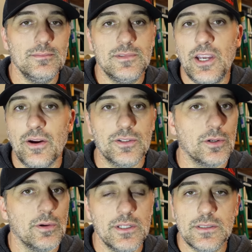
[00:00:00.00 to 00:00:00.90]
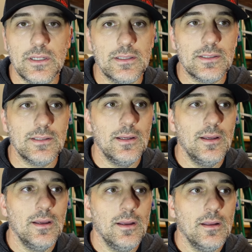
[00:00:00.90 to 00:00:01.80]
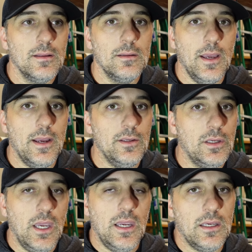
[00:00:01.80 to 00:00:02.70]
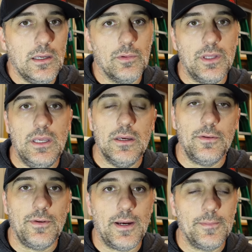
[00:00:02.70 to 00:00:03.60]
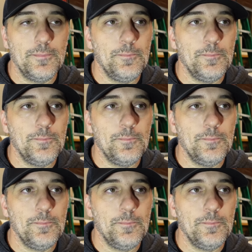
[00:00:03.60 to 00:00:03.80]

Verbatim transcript: Characteristics that you can't get with EFI.